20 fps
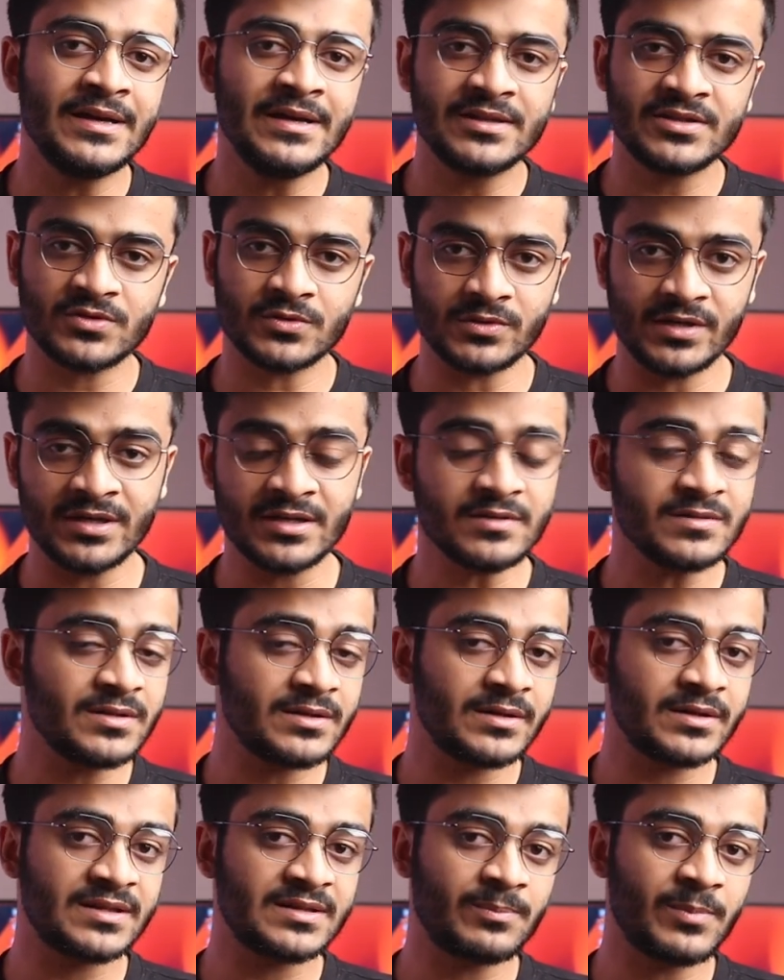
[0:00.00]
So in terms of
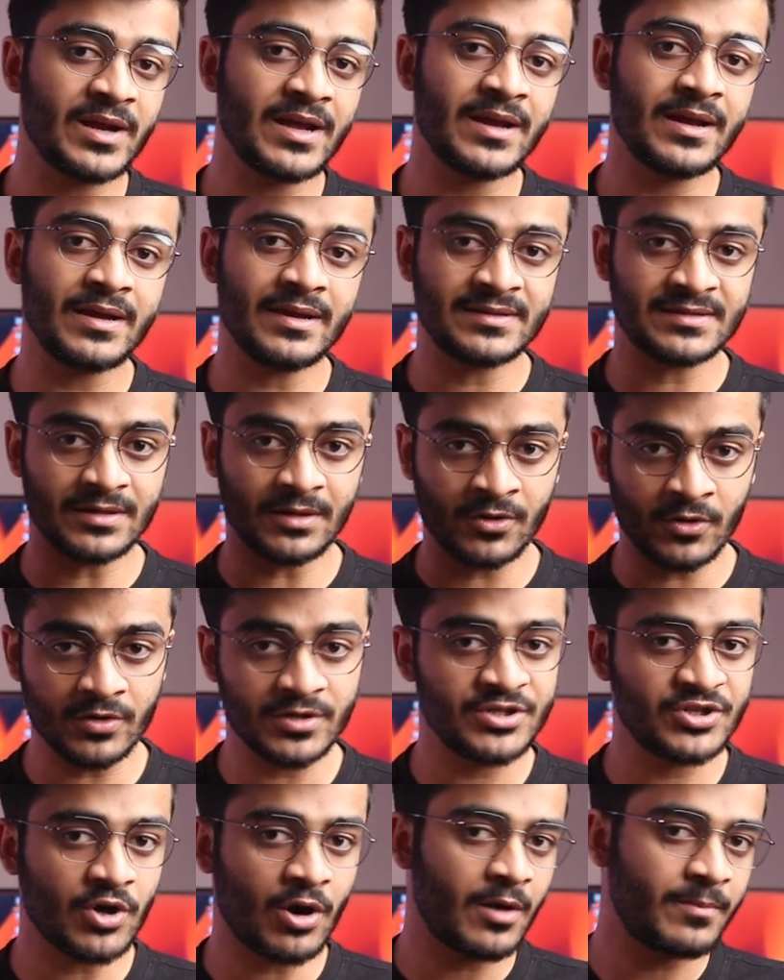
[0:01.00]
the display, it's a
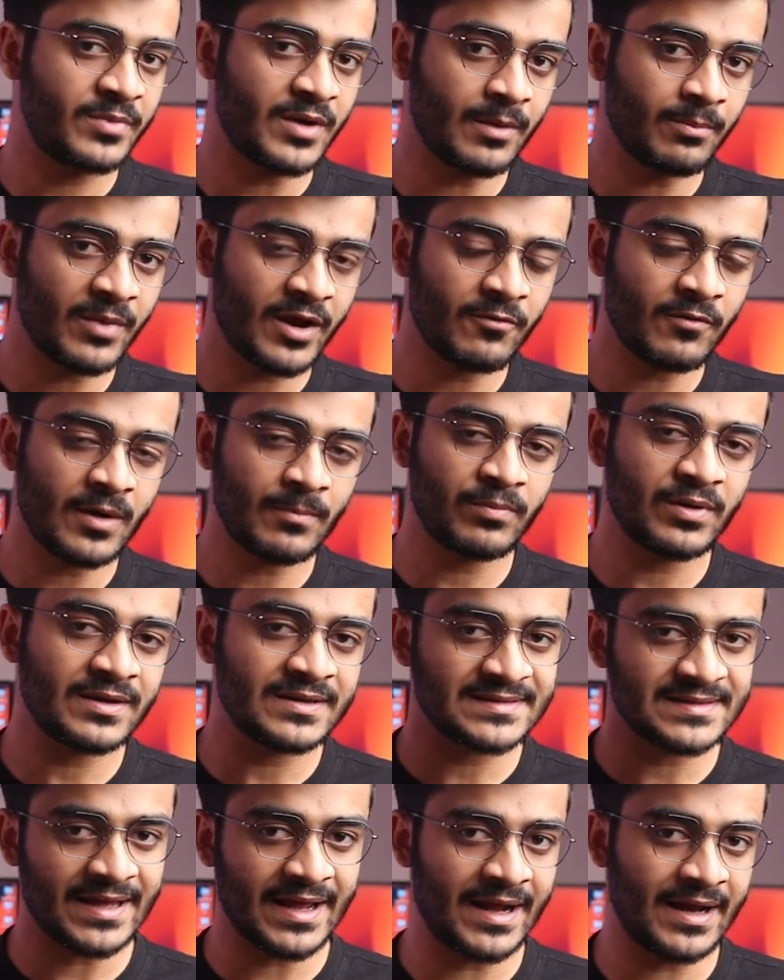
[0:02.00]
good job done by
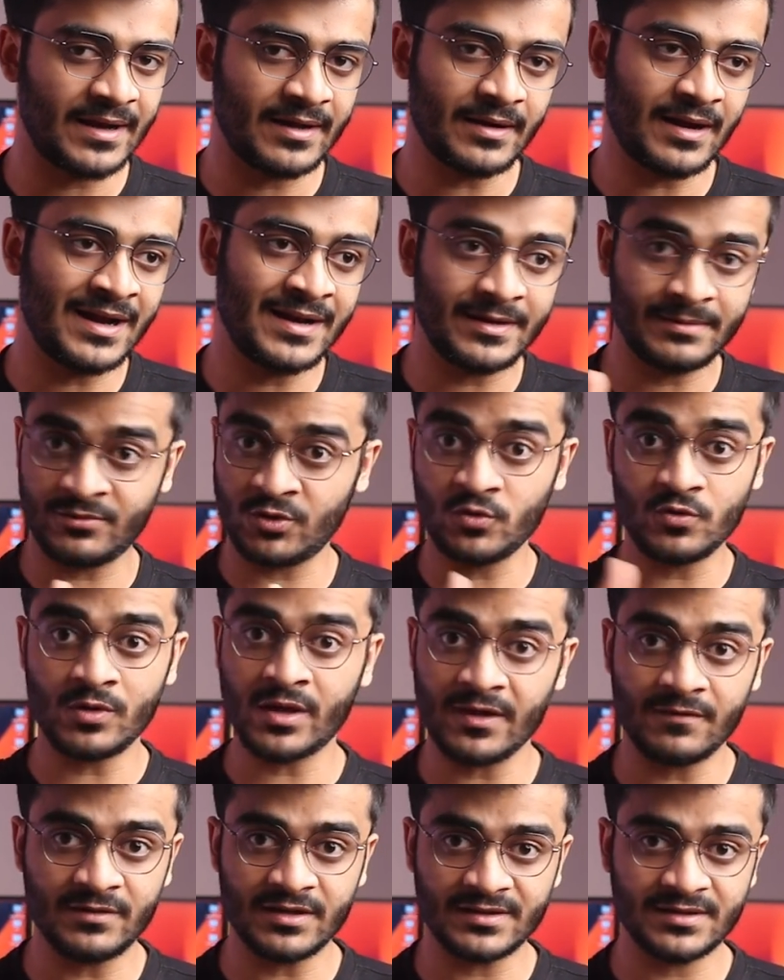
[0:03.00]
OnePlus, and I do
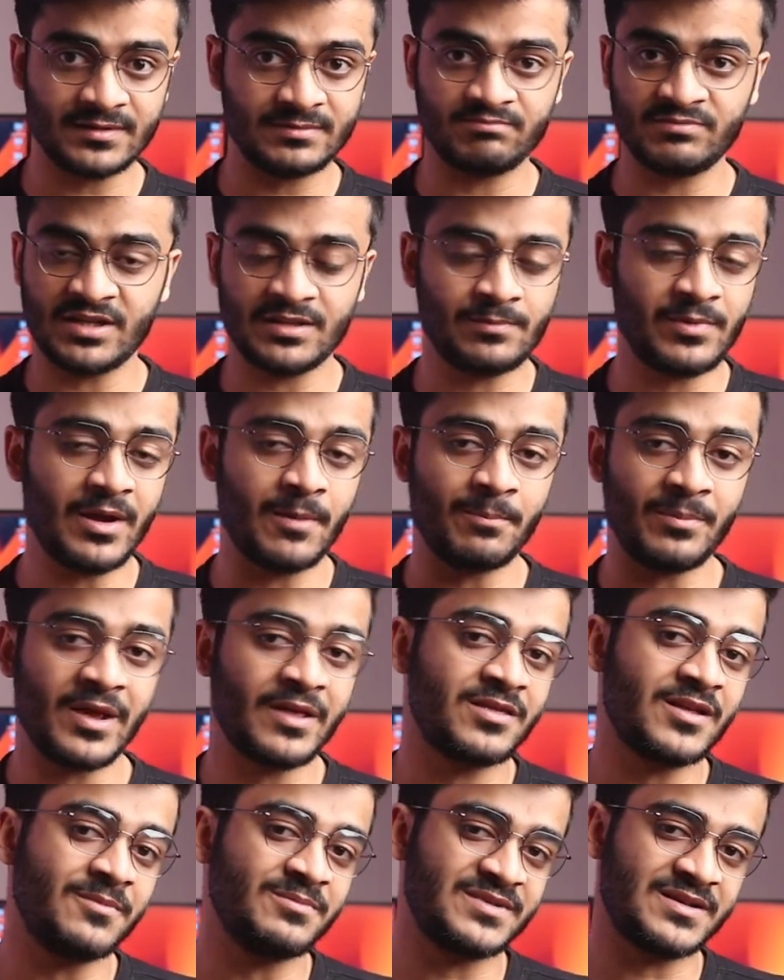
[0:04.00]
give this display a big
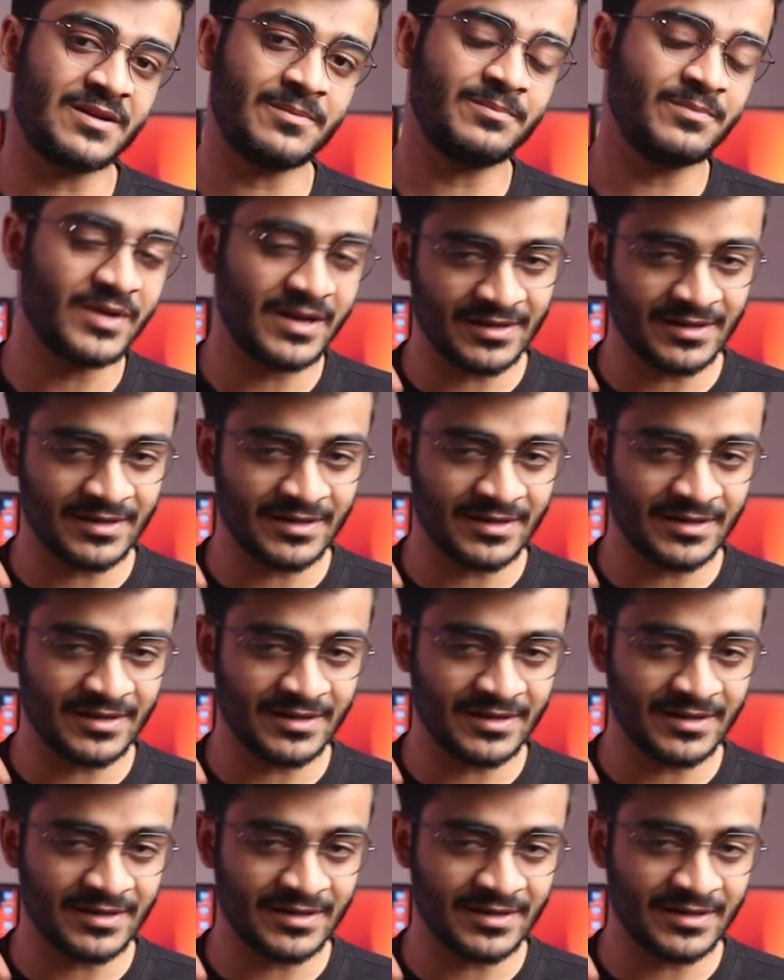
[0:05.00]
thumbs up.